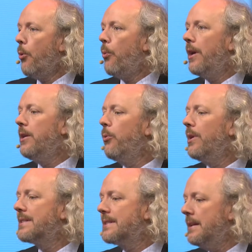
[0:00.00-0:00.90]
Where you
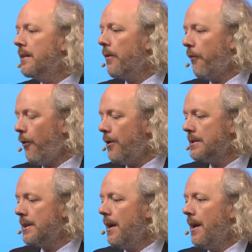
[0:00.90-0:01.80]
will see it the
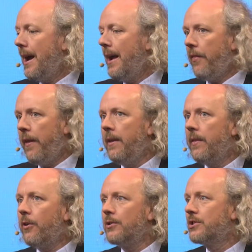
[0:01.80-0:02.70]
first, I think the
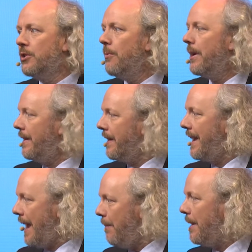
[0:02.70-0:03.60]
consumer in the
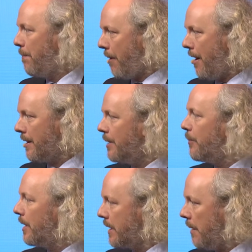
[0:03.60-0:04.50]
gaming part, it
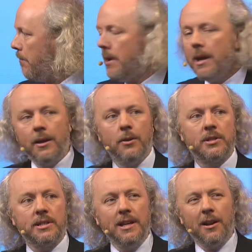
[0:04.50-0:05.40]
will come. You
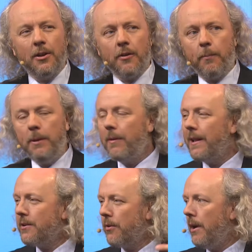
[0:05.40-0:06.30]
see a lot of people
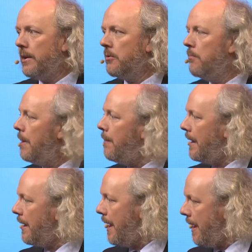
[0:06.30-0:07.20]
that try to
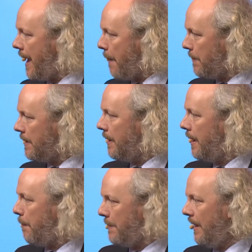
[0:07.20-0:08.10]
mimic
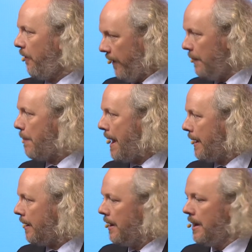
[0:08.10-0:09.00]
haptic
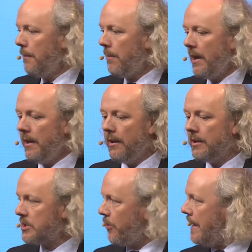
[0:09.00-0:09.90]
feedback by
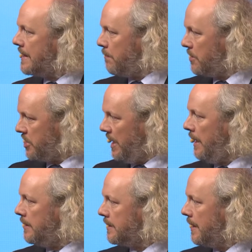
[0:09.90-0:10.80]
strange
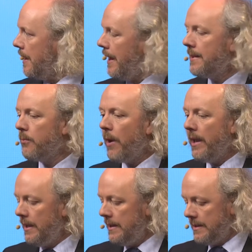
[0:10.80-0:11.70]
machines. It's way
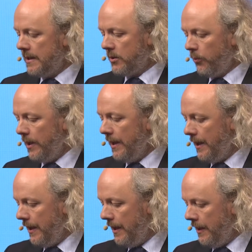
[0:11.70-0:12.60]
easier to really
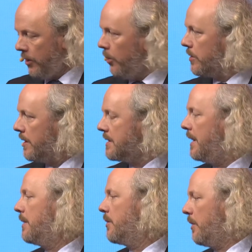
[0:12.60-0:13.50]
include this
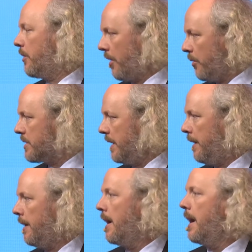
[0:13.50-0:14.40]
into your
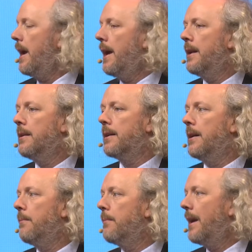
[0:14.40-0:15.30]
clothing.
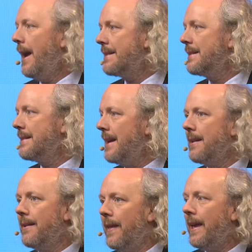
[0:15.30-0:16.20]
And as I said,
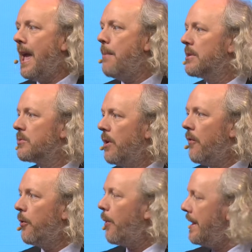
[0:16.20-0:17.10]
the gamers were
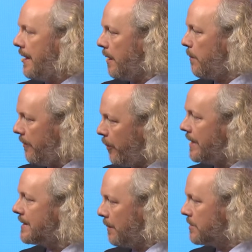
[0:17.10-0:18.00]
of great help when
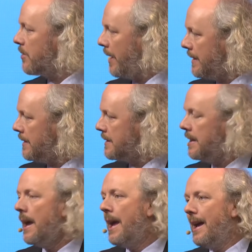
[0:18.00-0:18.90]
it comes to latency.
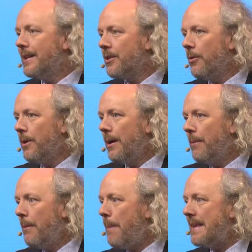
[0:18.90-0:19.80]
So
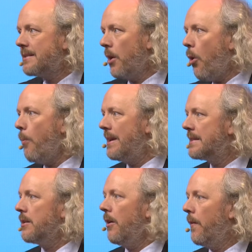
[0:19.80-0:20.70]
my best hope
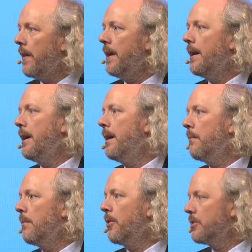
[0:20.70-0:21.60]
is on the
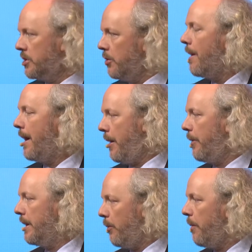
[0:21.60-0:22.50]
consumer
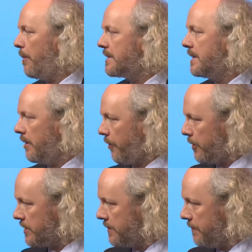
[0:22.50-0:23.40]
area where we see it first.